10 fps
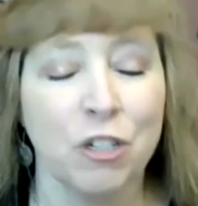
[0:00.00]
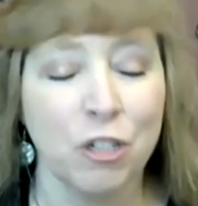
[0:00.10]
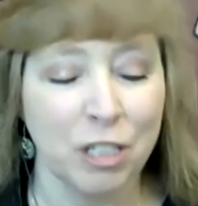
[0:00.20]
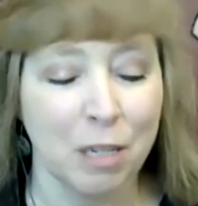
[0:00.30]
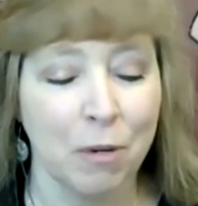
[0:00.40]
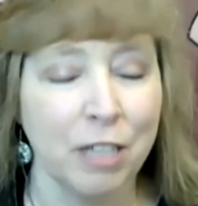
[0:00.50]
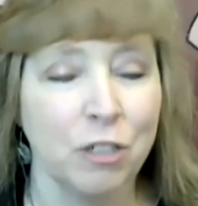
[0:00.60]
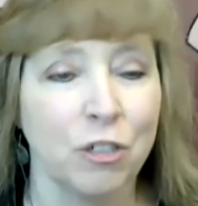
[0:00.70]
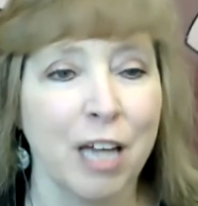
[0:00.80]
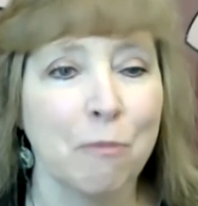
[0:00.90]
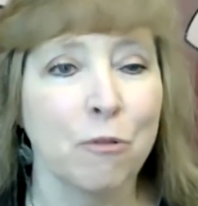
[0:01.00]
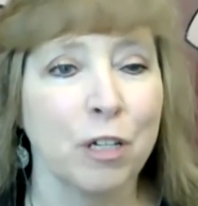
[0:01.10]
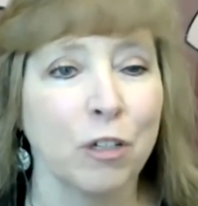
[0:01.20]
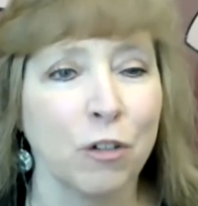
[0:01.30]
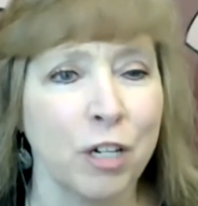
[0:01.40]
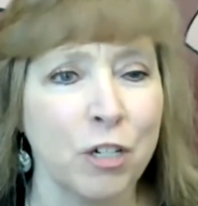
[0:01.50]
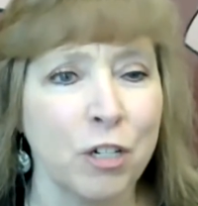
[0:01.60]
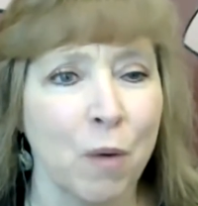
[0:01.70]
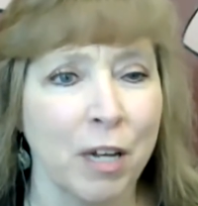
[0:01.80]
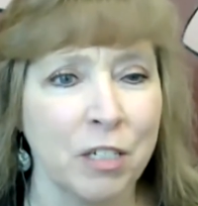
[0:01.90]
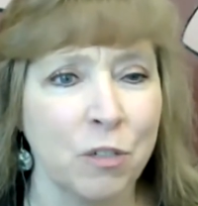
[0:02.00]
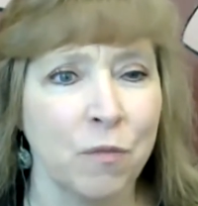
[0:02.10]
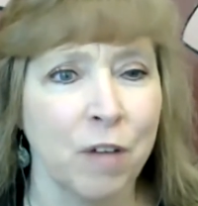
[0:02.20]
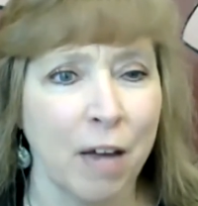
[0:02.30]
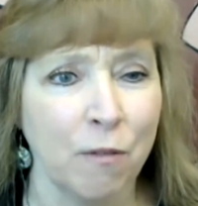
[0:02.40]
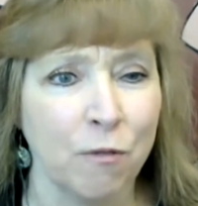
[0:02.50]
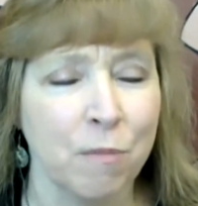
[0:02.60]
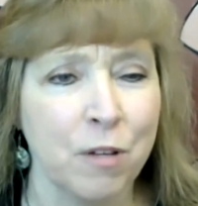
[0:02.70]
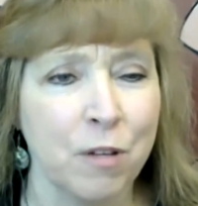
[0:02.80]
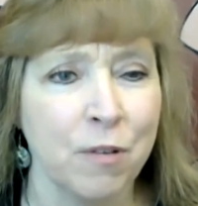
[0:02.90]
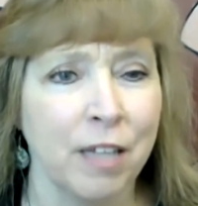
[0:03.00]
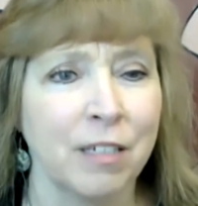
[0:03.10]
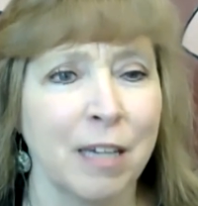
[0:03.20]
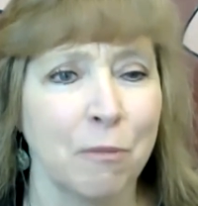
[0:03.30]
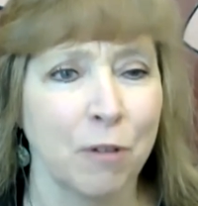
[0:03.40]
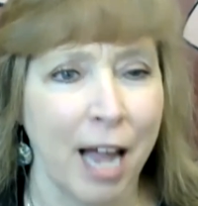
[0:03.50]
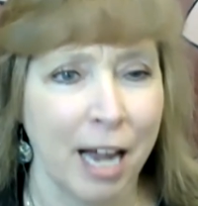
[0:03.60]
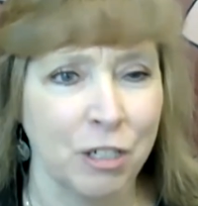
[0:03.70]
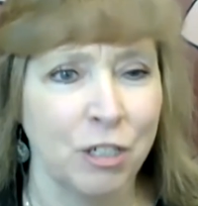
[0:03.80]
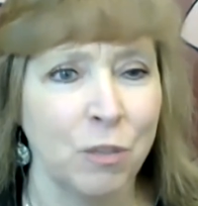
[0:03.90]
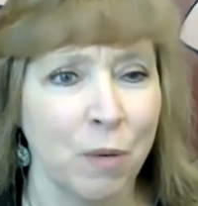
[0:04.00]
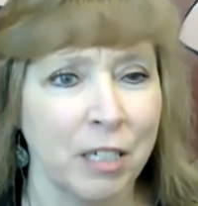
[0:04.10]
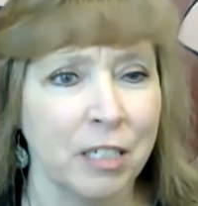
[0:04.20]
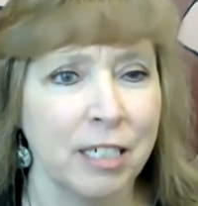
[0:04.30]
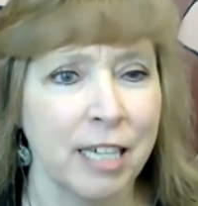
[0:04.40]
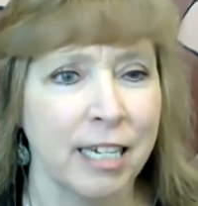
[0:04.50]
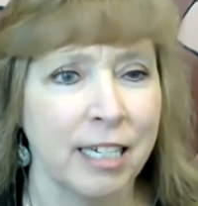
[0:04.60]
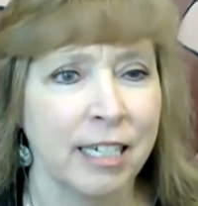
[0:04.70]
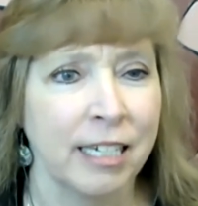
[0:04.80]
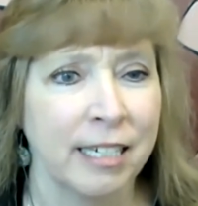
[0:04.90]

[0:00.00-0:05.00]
could you summarize your top 3 learnings you want us to have gotten from you and the top 3 actions you want us to take?